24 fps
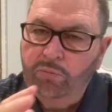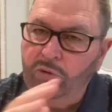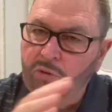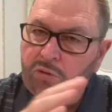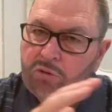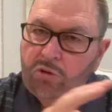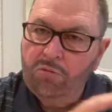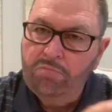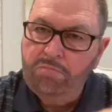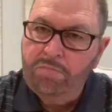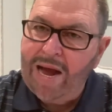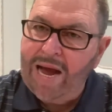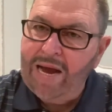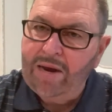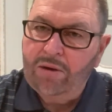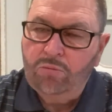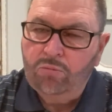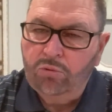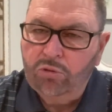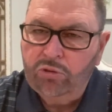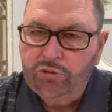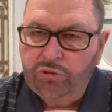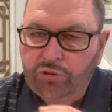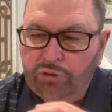We'll go
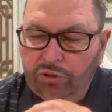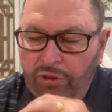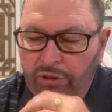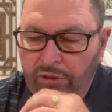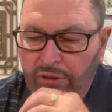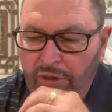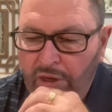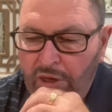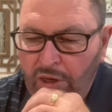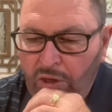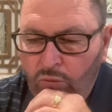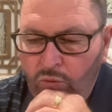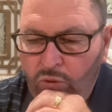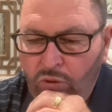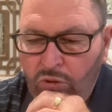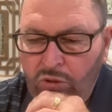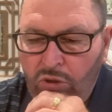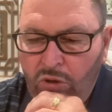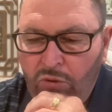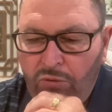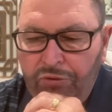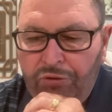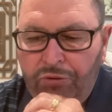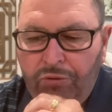backwards and we'll
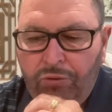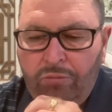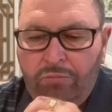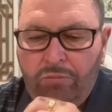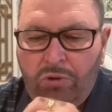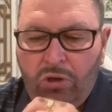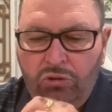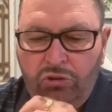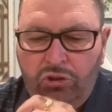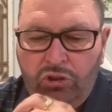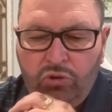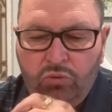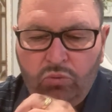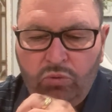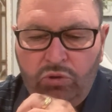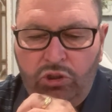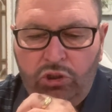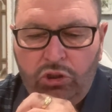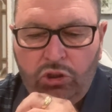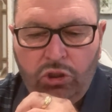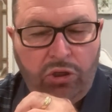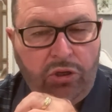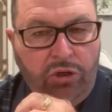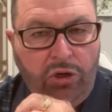go into emotions we
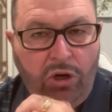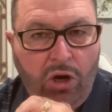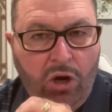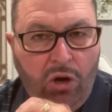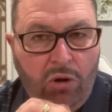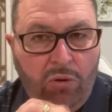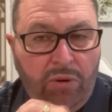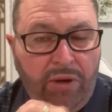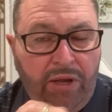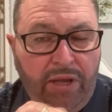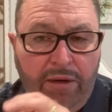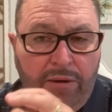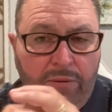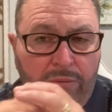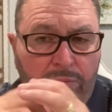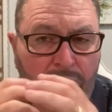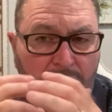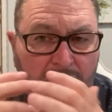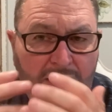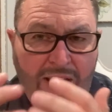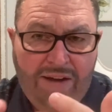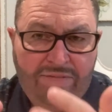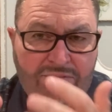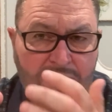shouldn't go in, and
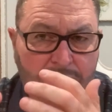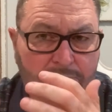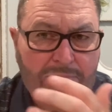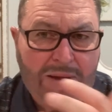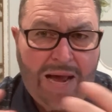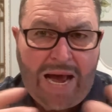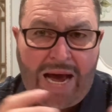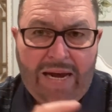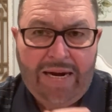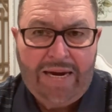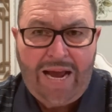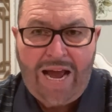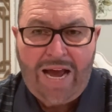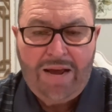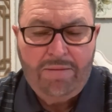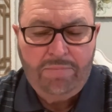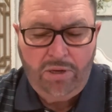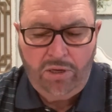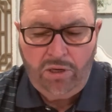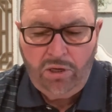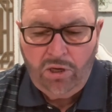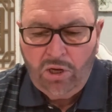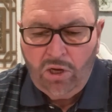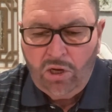we have a bad
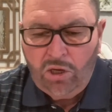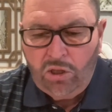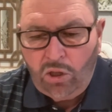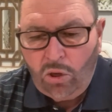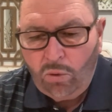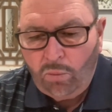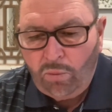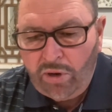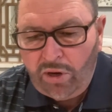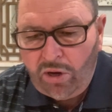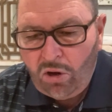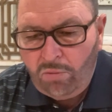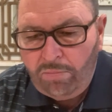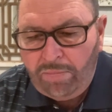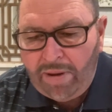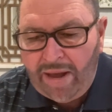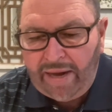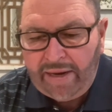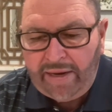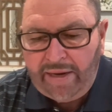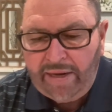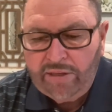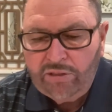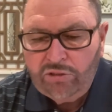habit that we go
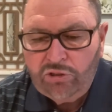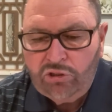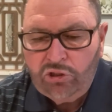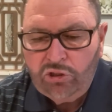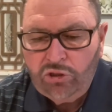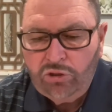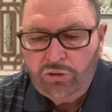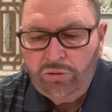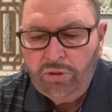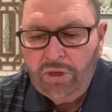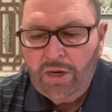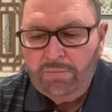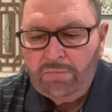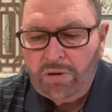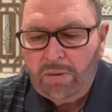back into.